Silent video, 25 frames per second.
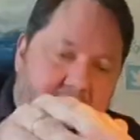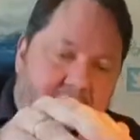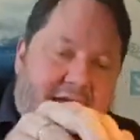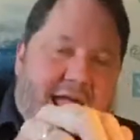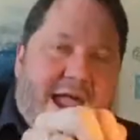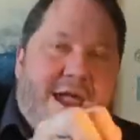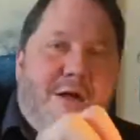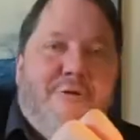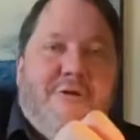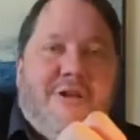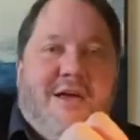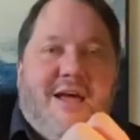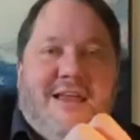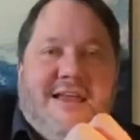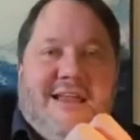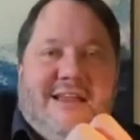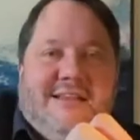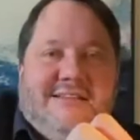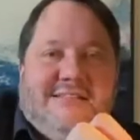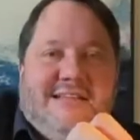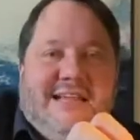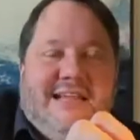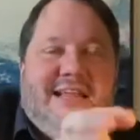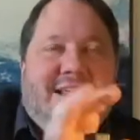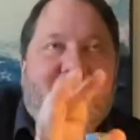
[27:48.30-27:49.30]
Aerolite
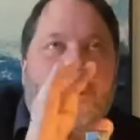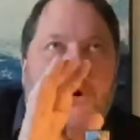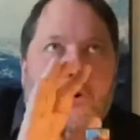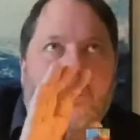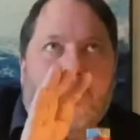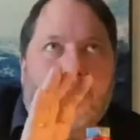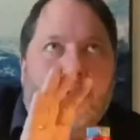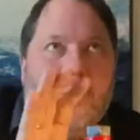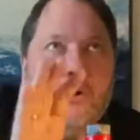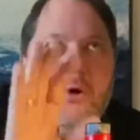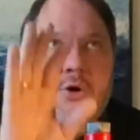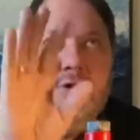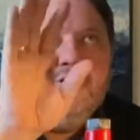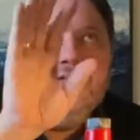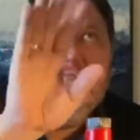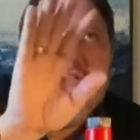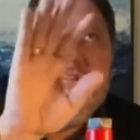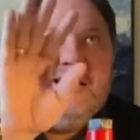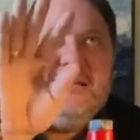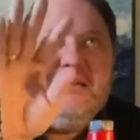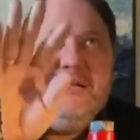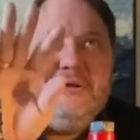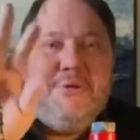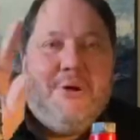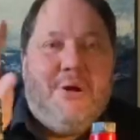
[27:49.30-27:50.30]
Lyndsay, or
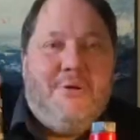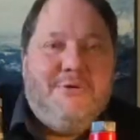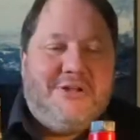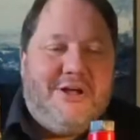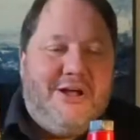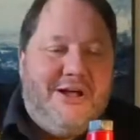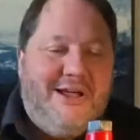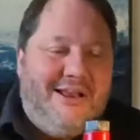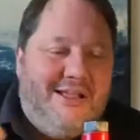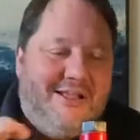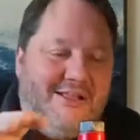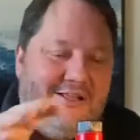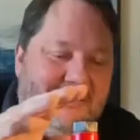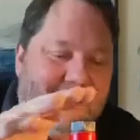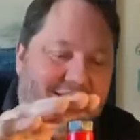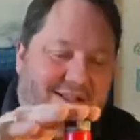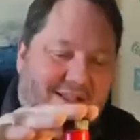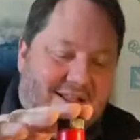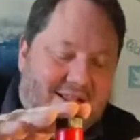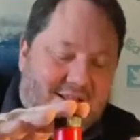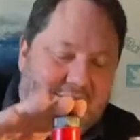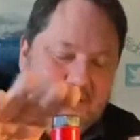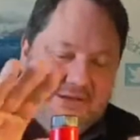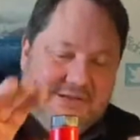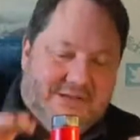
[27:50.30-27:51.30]
10-year-old Isla,
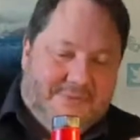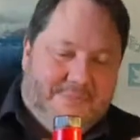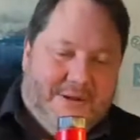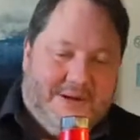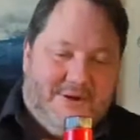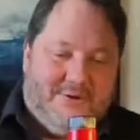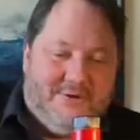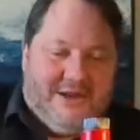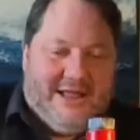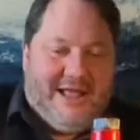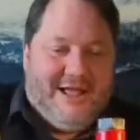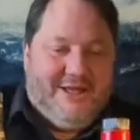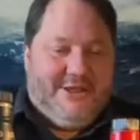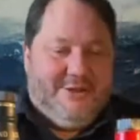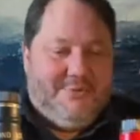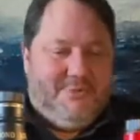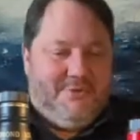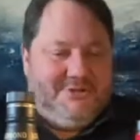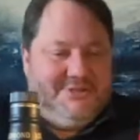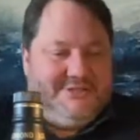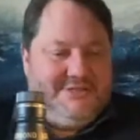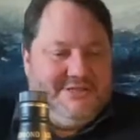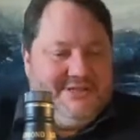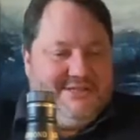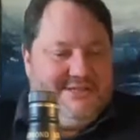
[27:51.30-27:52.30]
depending on how you
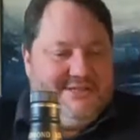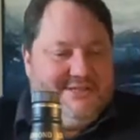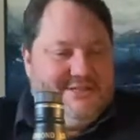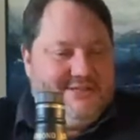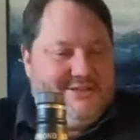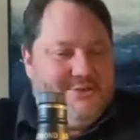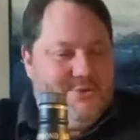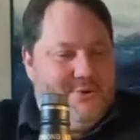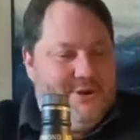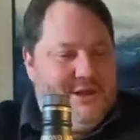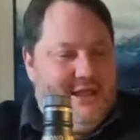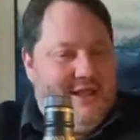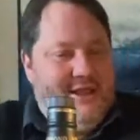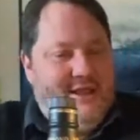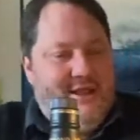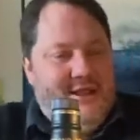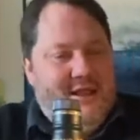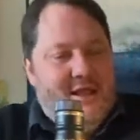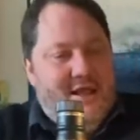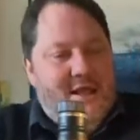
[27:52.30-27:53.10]
want to call it.